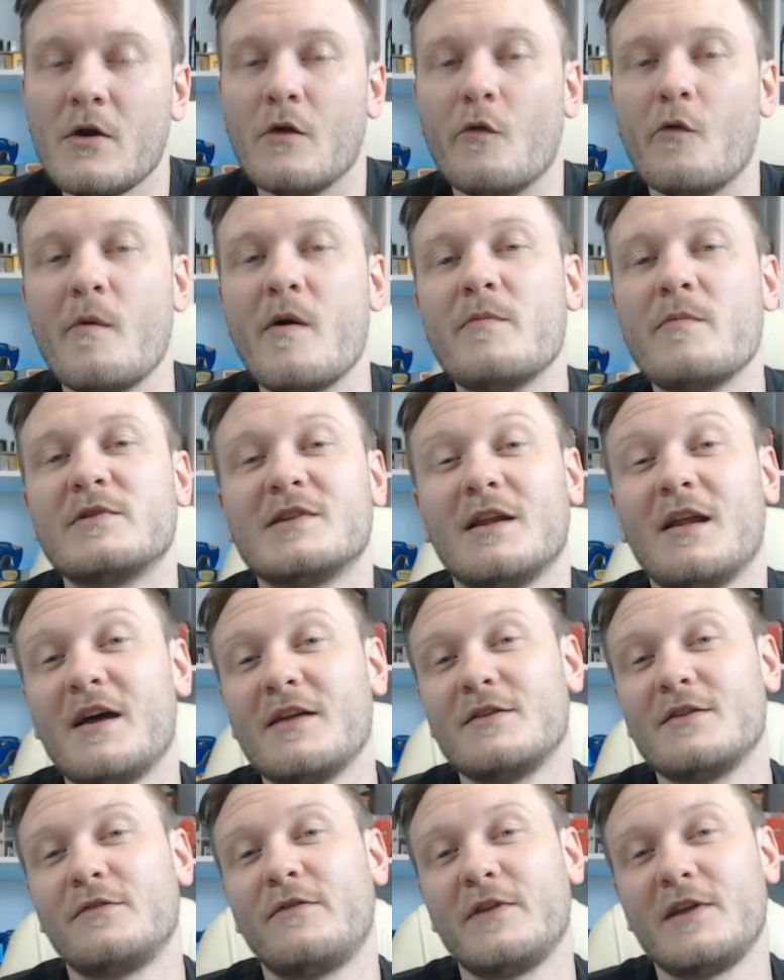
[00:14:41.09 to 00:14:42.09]
Remember to
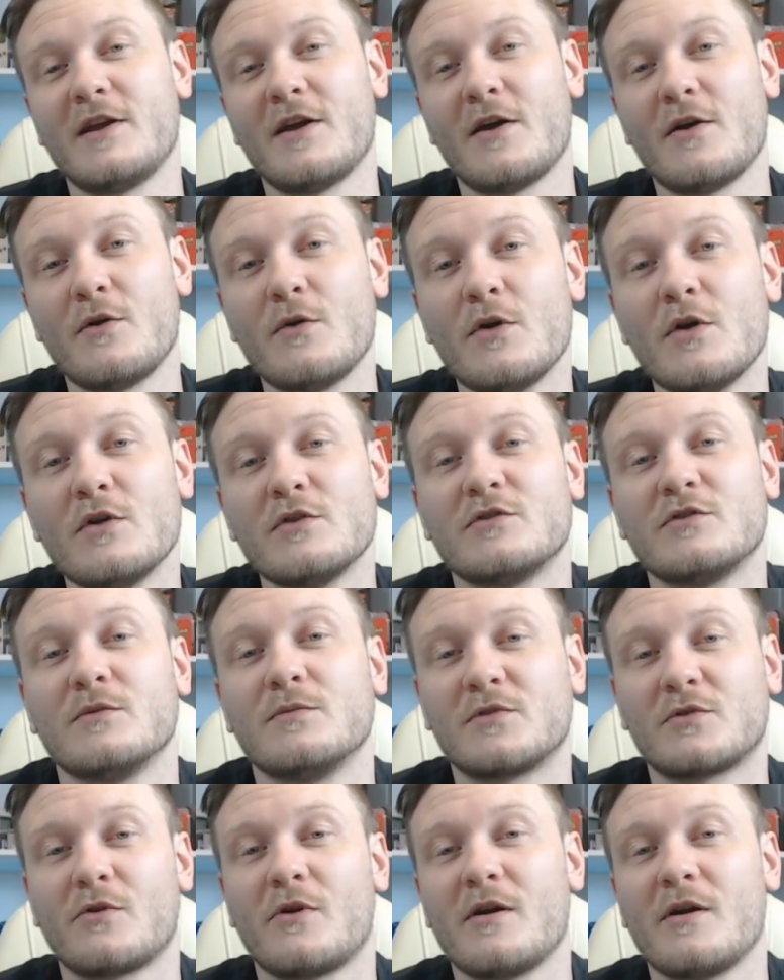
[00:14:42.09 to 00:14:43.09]
like this video,
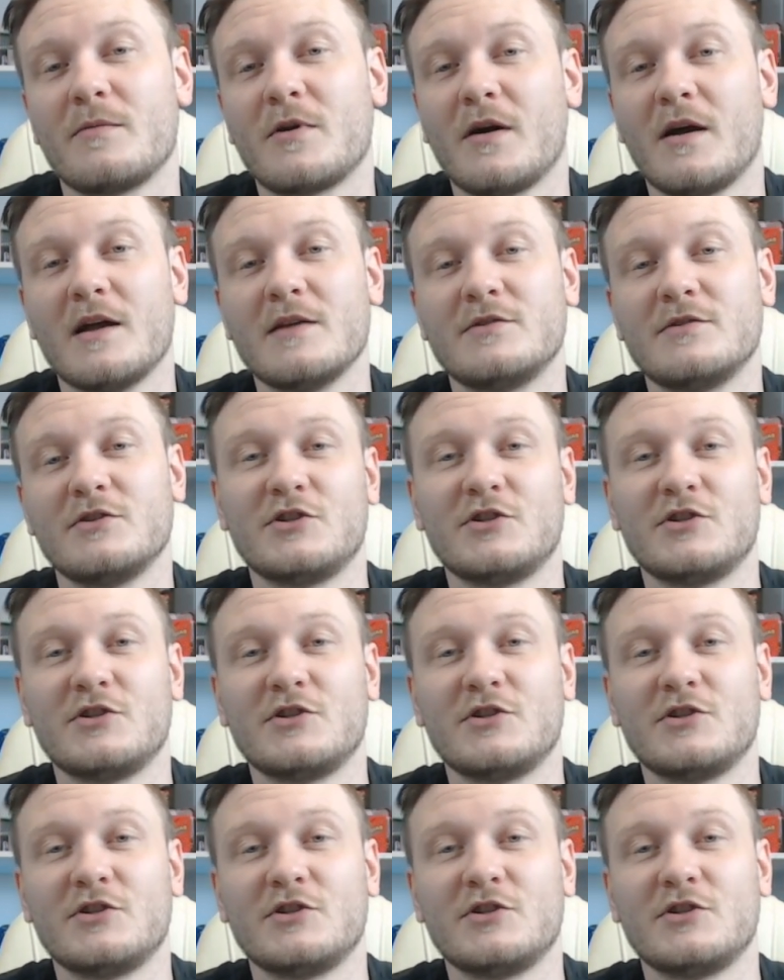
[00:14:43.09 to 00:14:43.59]
subscribe guys,